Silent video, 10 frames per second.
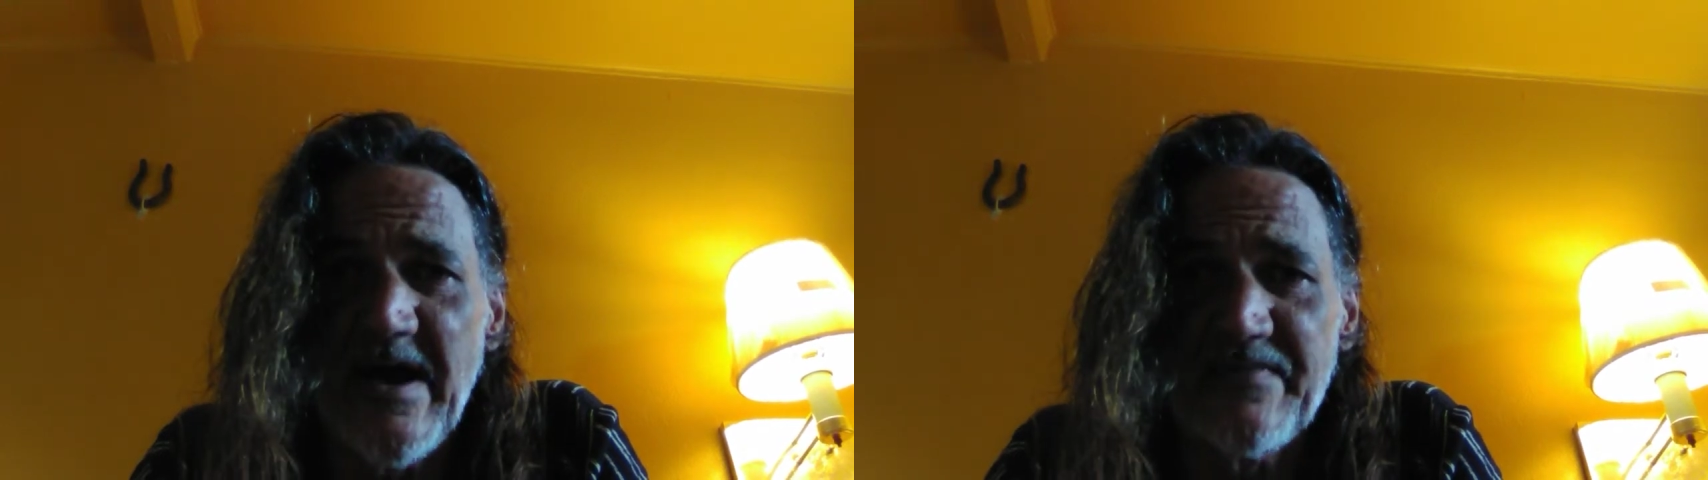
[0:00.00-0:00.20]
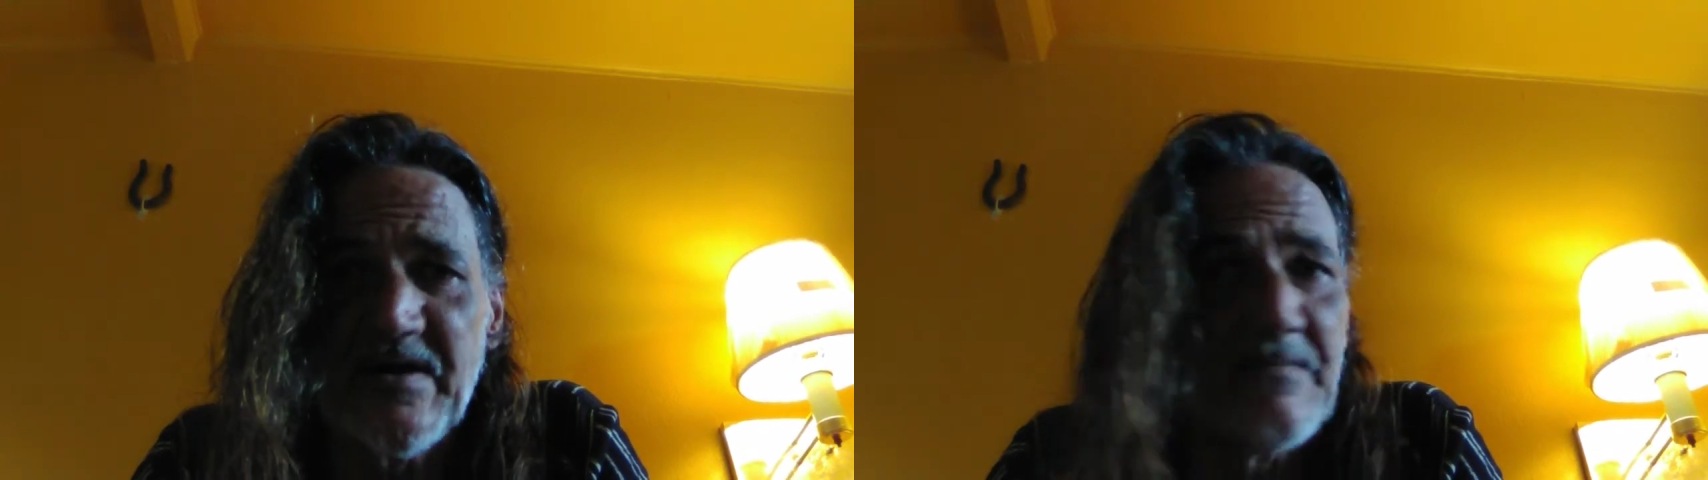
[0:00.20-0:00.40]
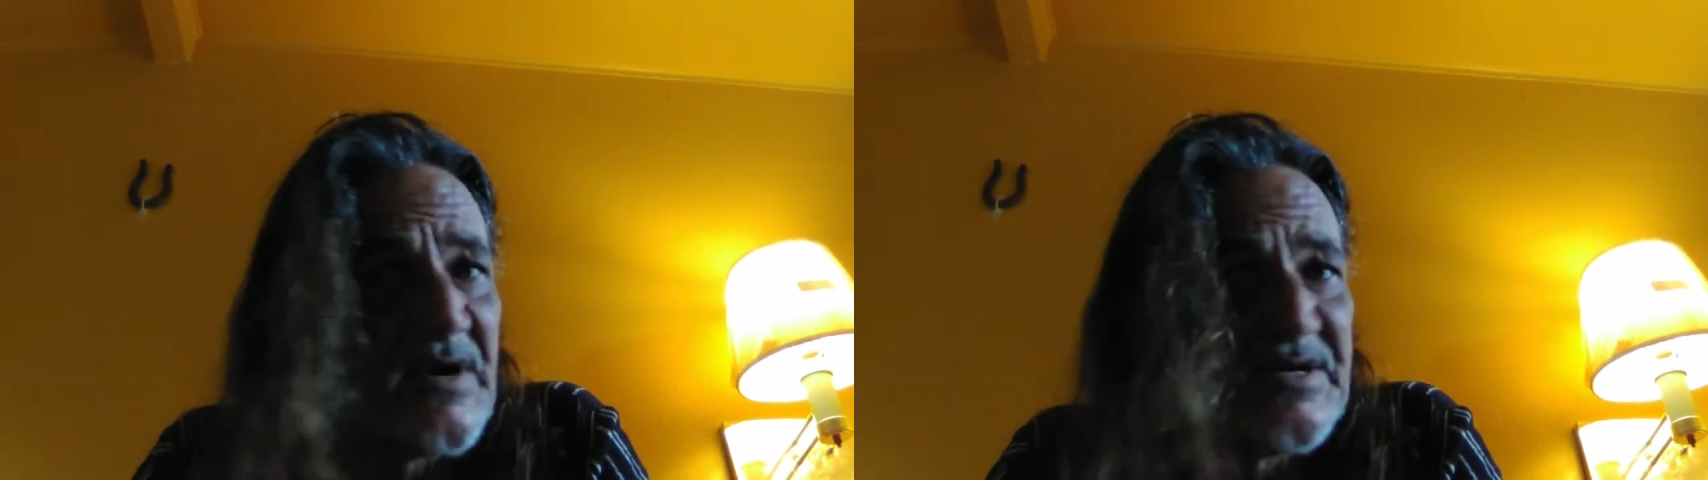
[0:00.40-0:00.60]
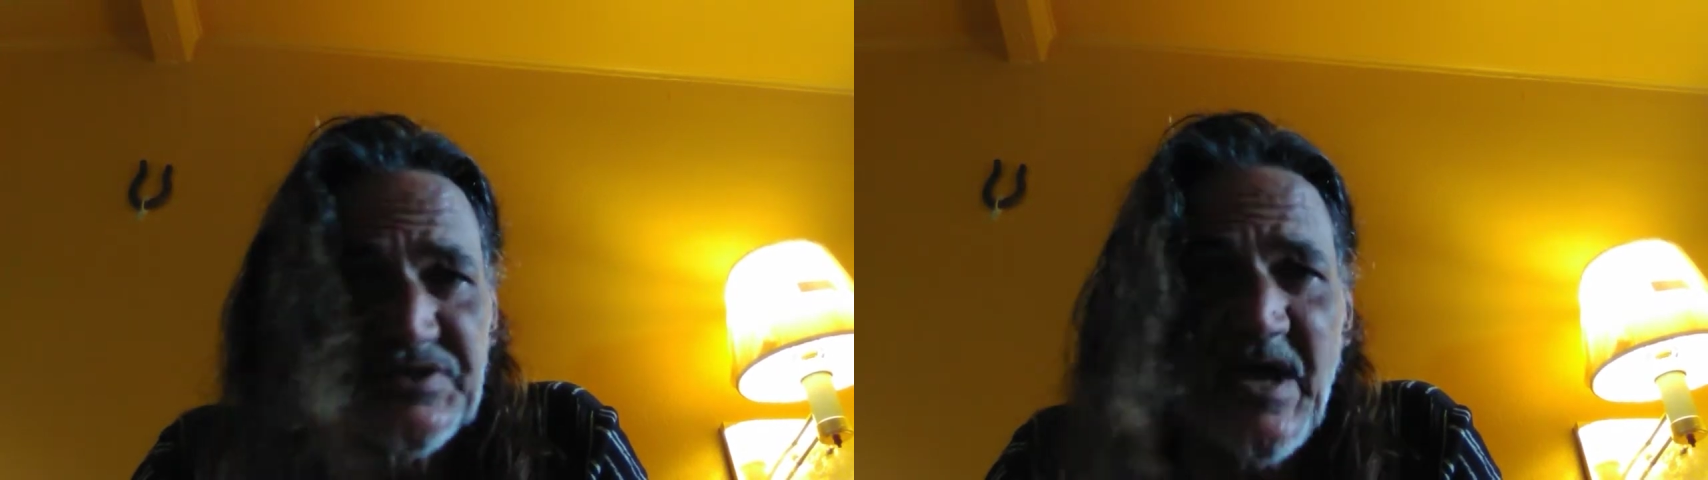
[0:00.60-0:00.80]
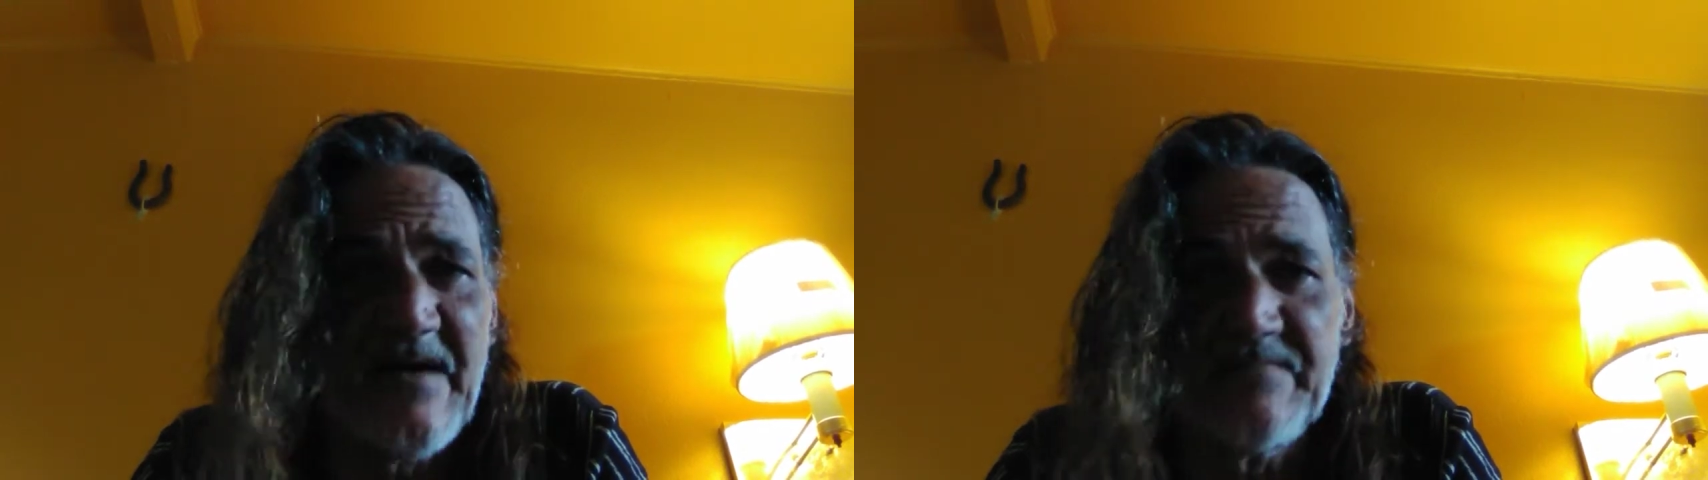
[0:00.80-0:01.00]
but it's gotten
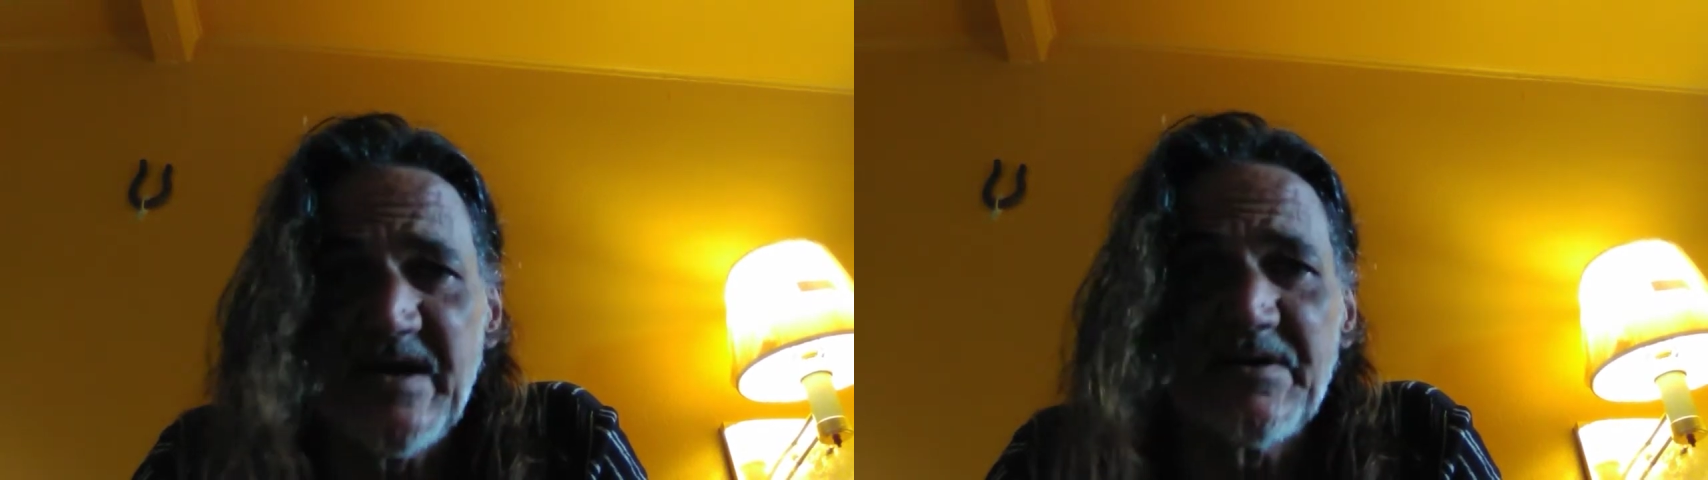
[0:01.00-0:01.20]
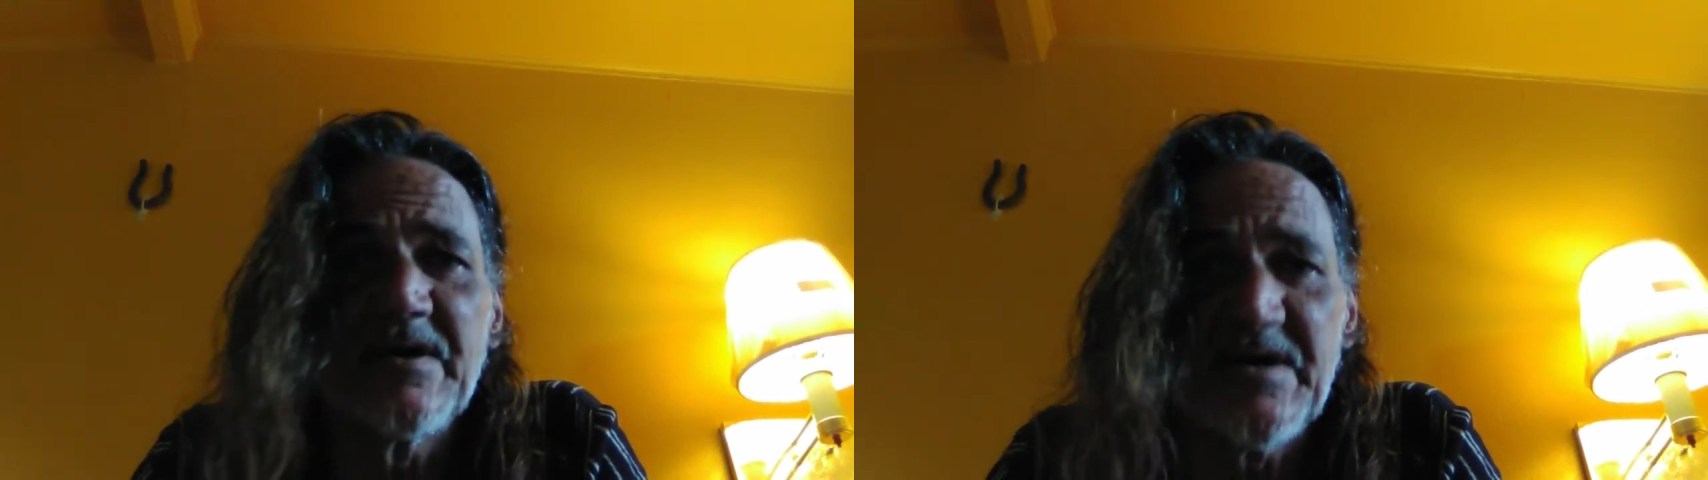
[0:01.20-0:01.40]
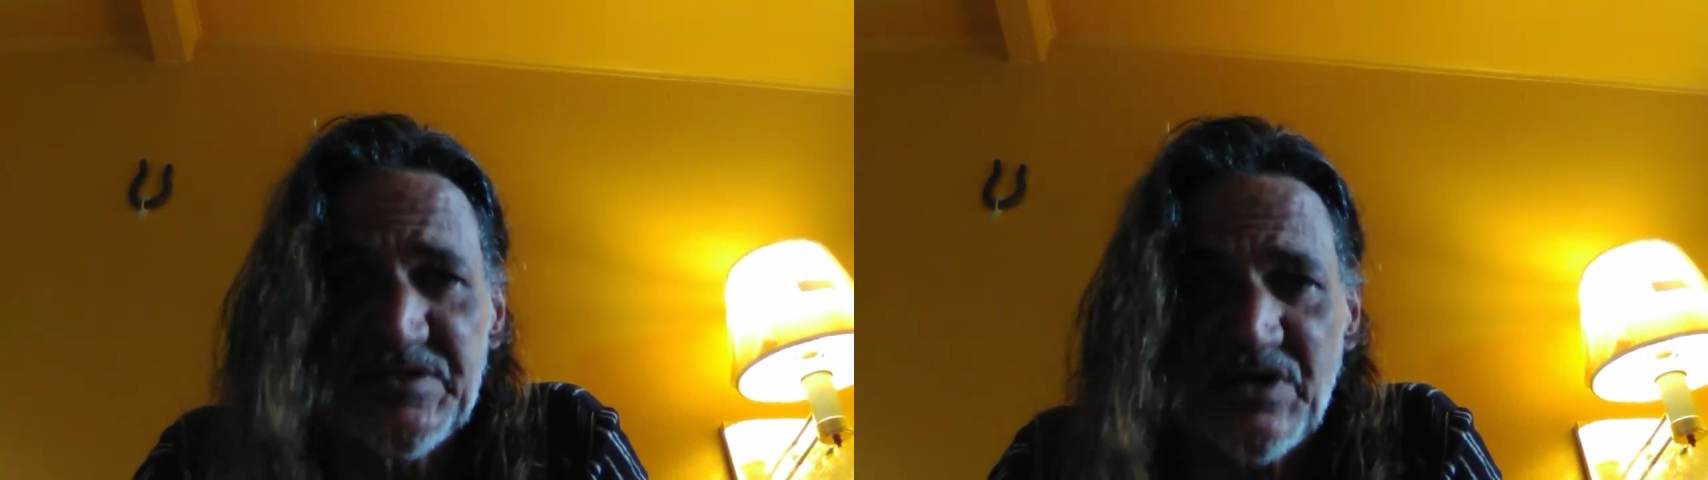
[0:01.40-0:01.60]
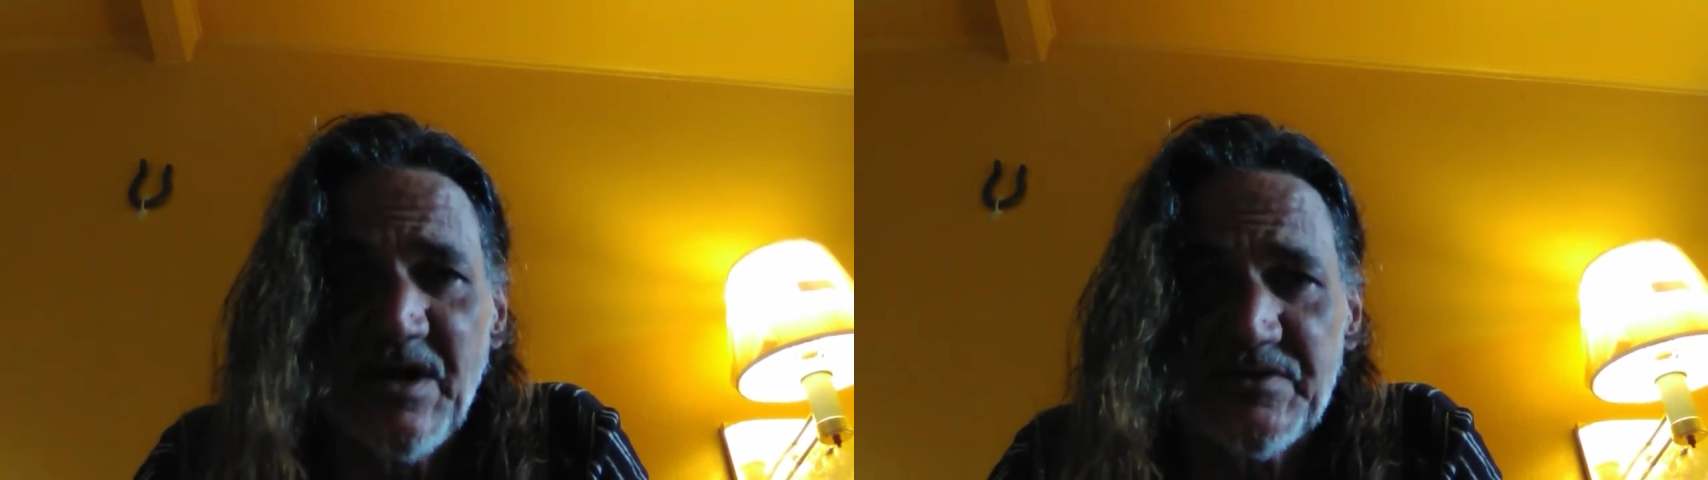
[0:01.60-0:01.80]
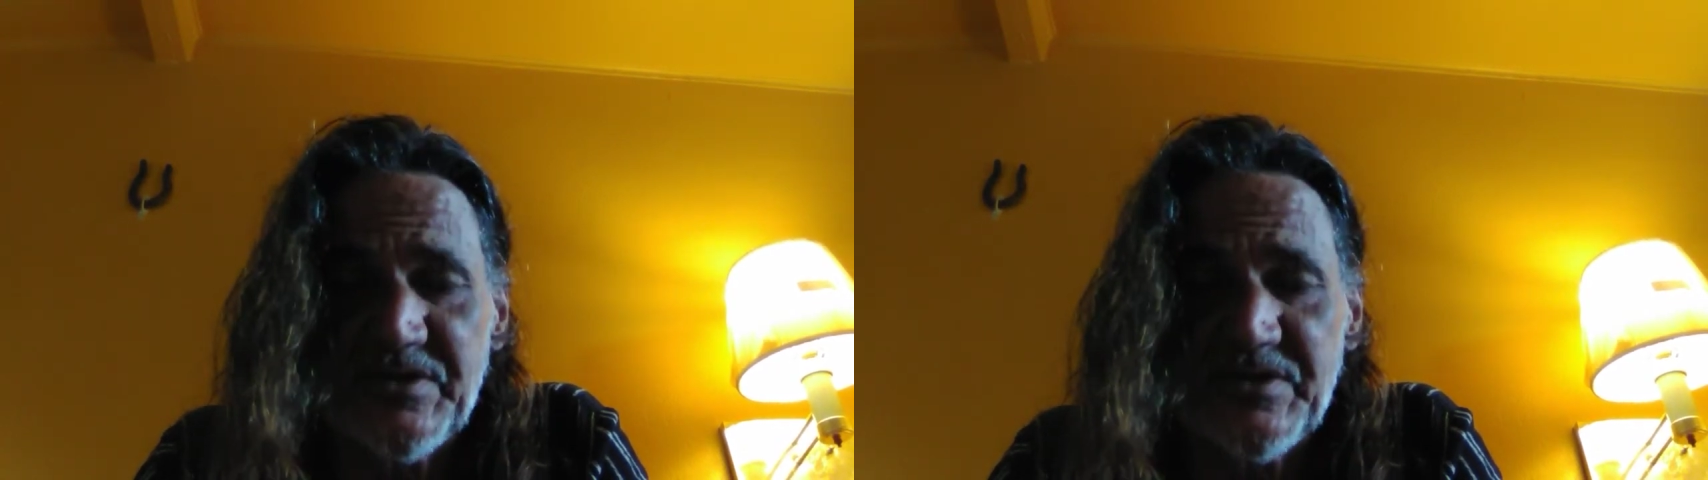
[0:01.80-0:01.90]
bigger and it's closer.